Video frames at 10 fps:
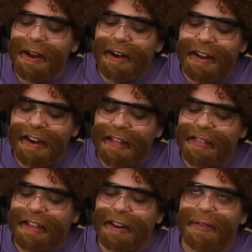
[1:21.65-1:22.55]
it on and
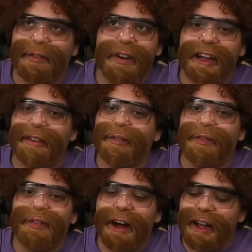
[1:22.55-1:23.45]
it's gonna fucking
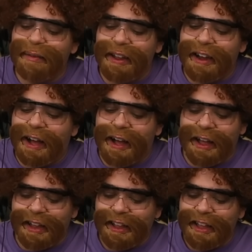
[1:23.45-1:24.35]
fire me in the eye.